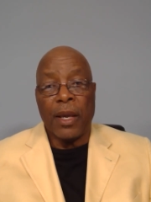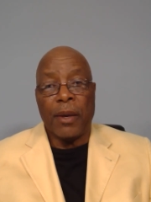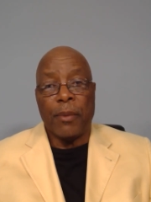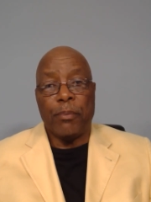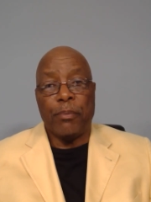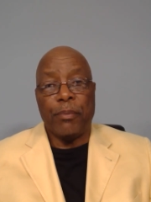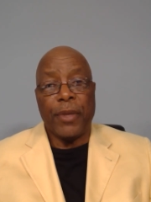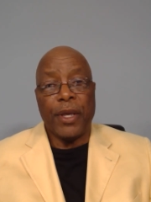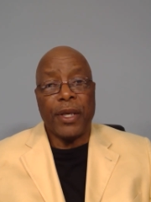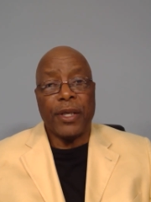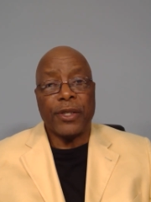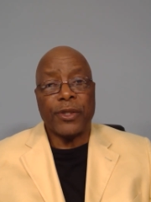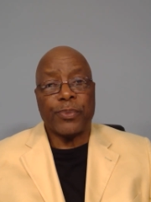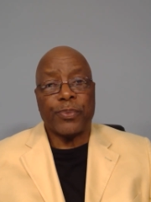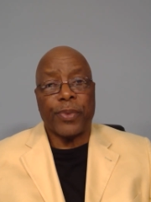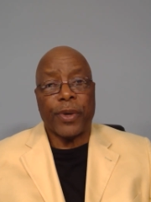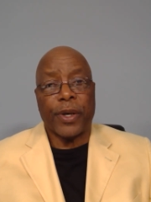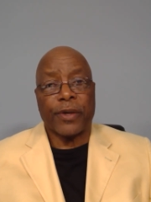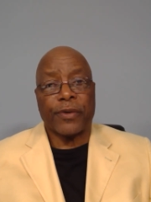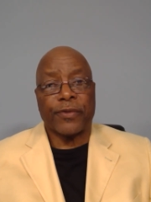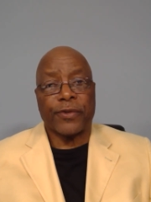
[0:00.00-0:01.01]
Men's
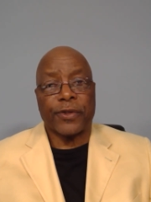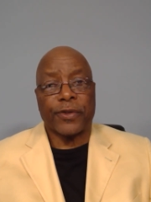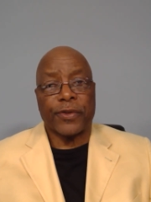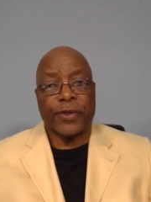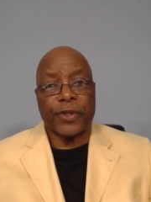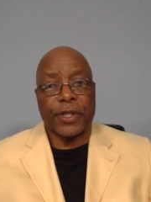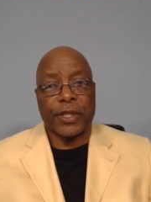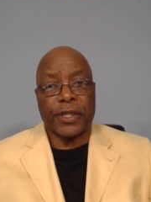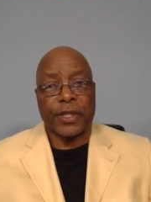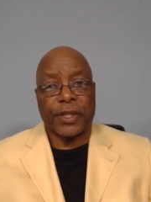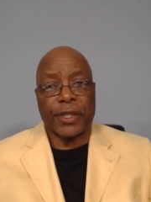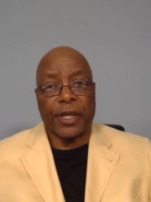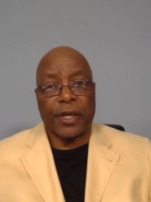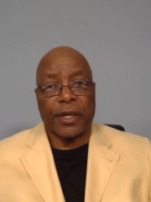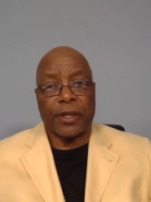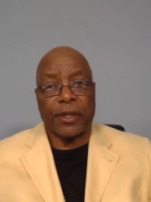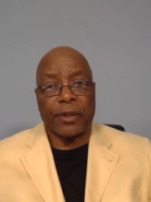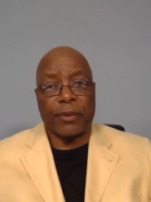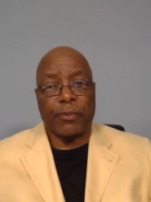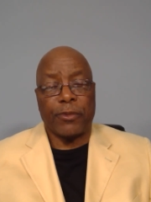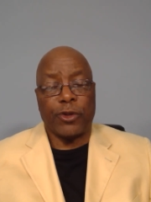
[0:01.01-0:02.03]
breakfast for this
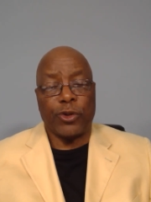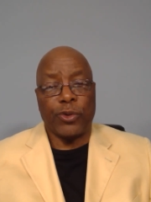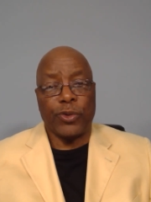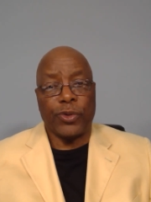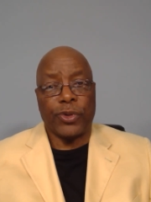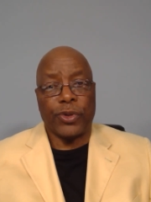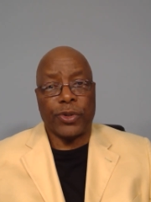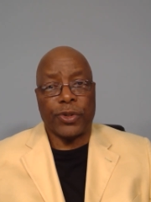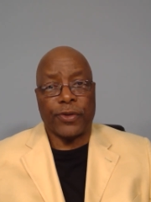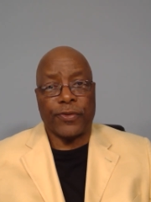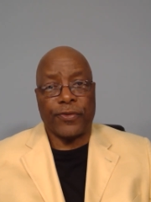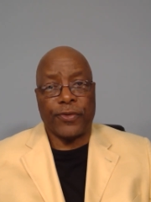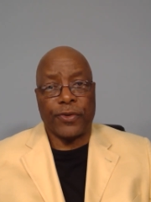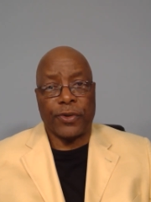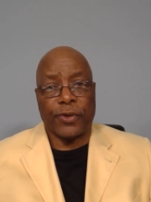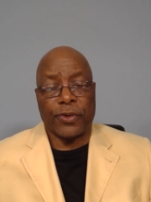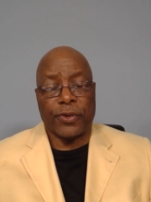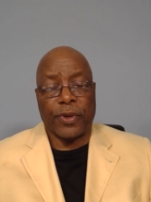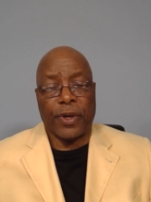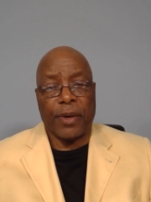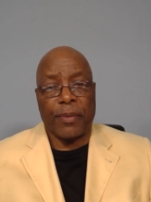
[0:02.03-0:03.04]
Saturday, due to the
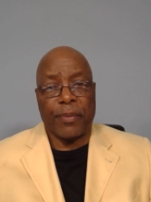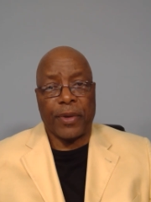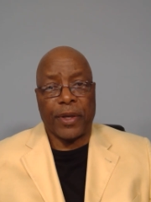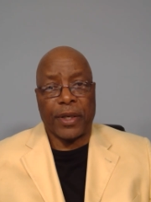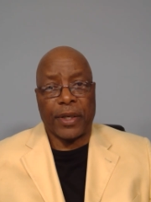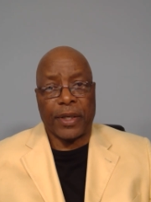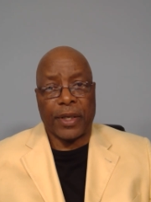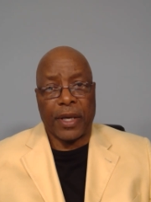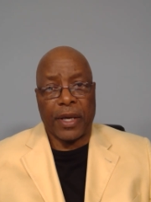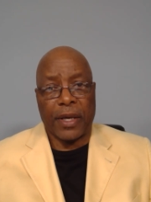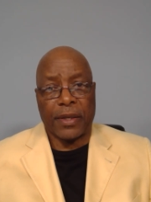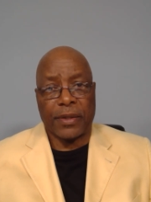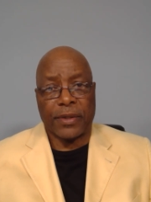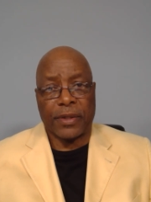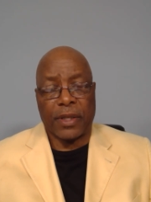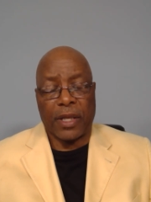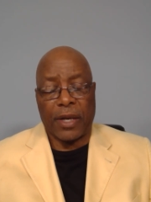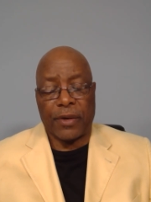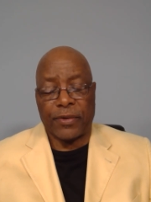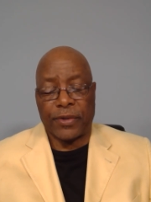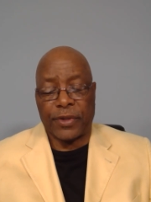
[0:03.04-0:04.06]
funeral, have been
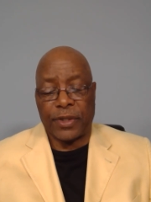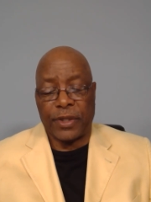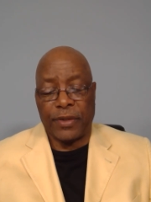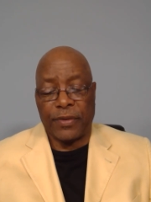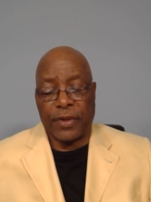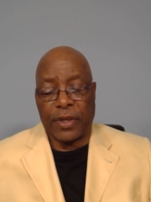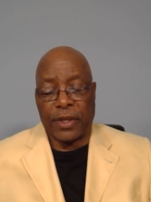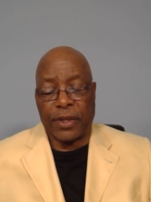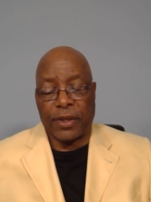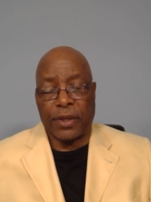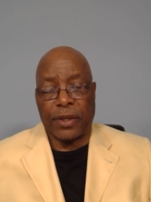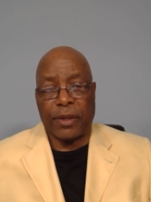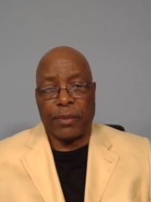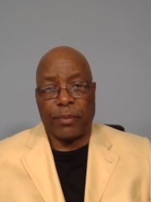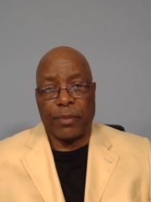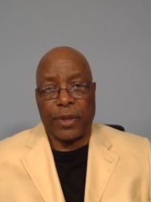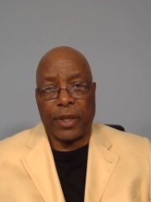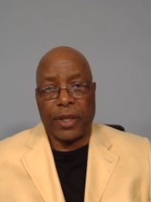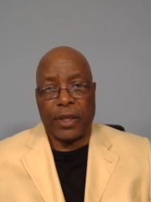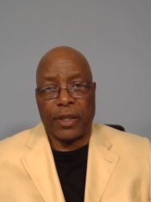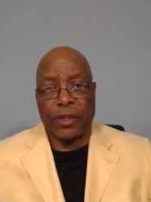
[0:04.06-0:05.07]
canceled. I received that early.
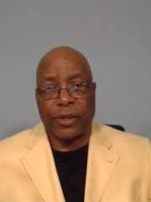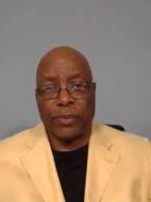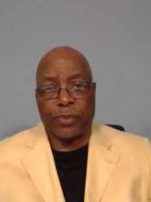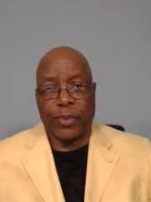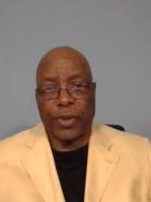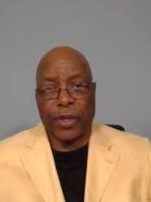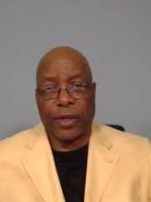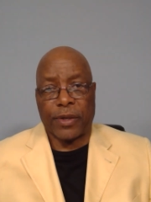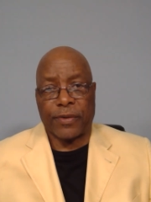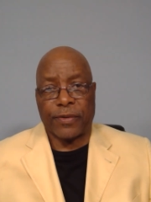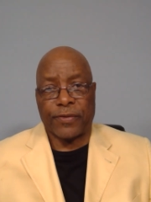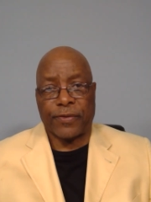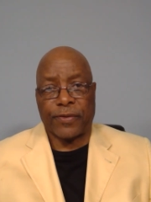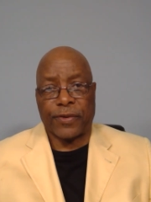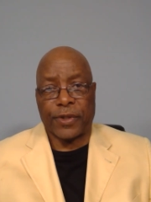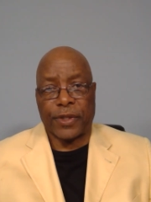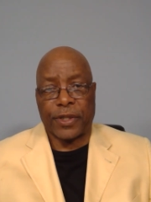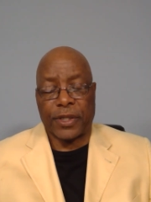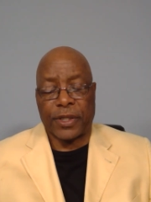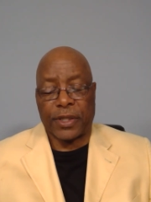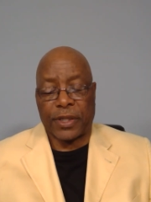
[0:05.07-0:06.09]
Men's breakfast for
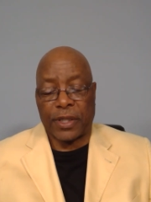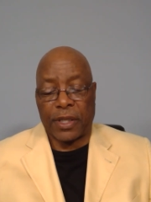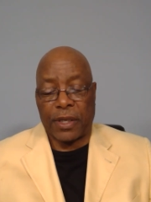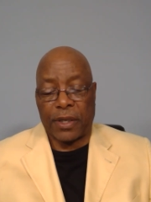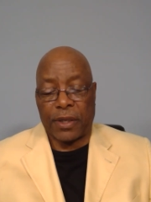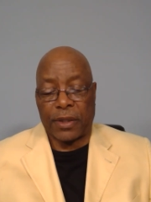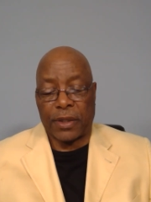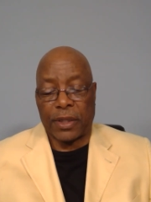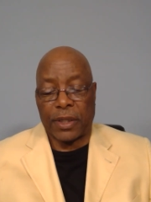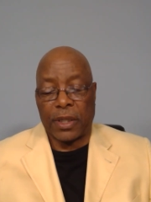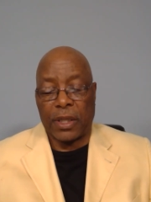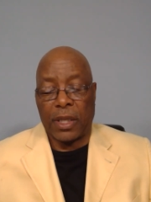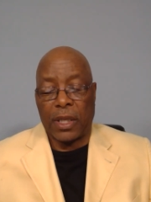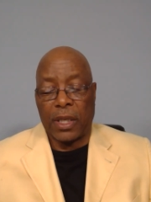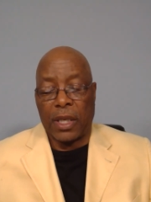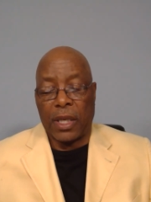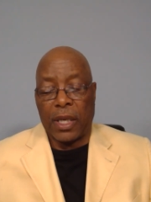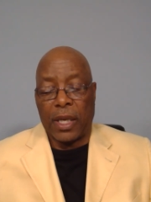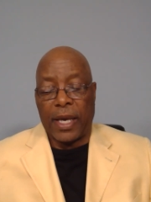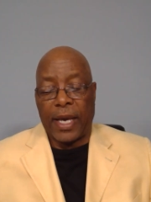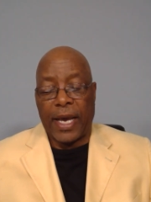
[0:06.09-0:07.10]
this Saturday
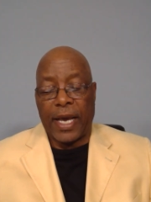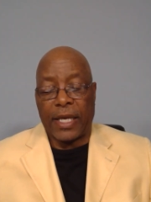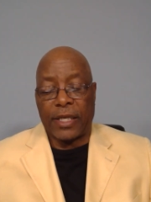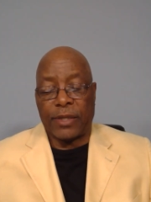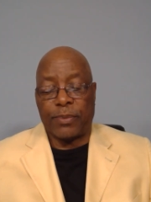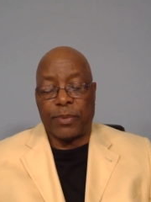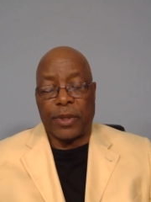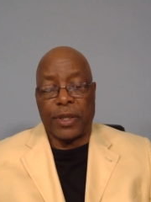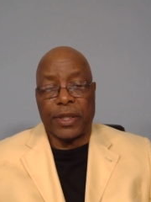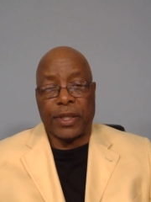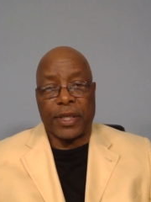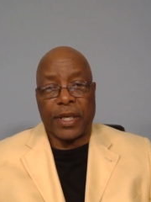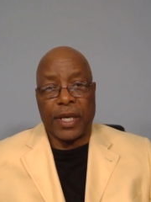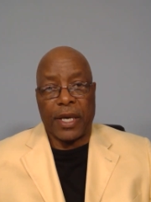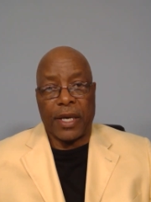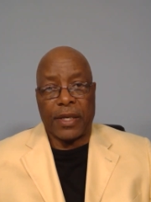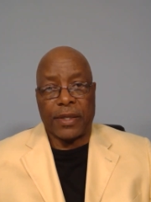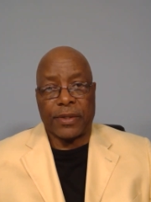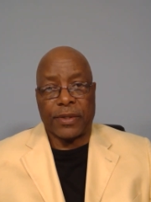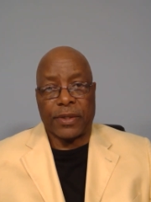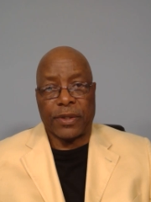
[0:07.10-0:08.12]
has been
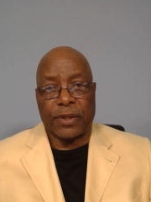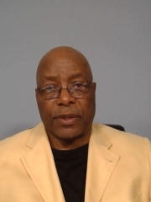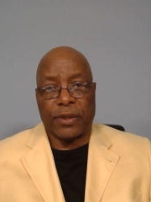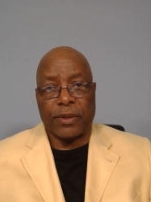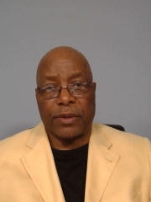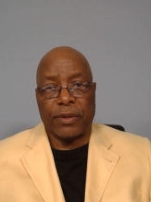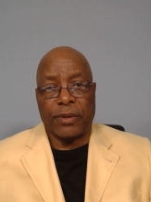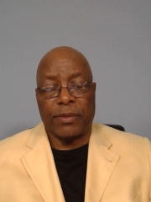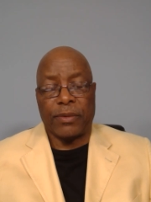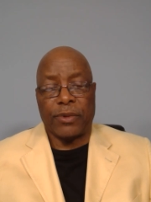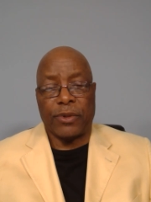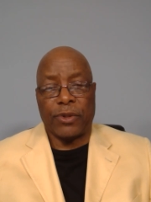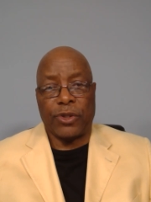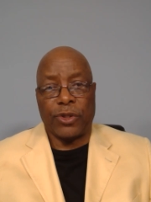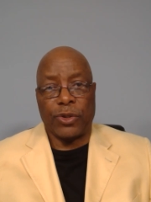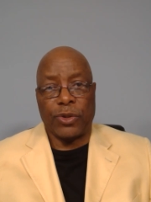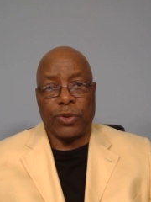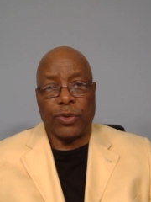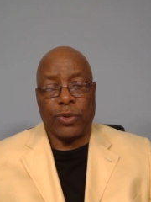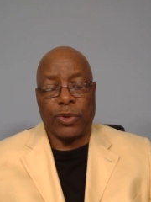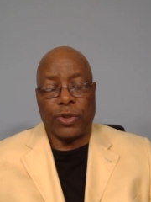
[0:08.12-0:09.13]
canceled
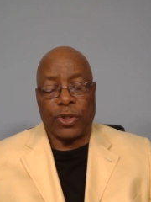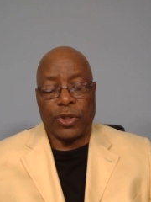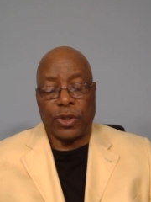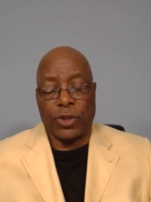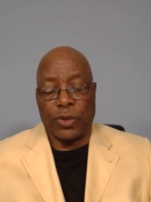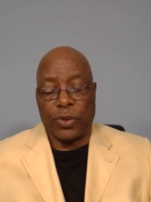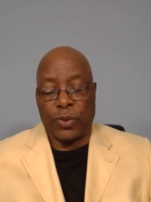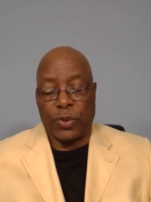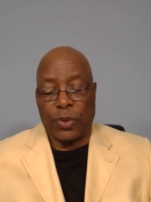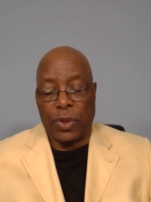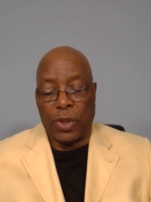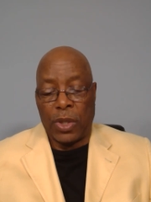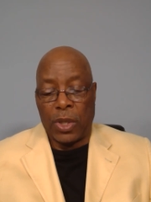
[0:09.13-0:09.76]
due to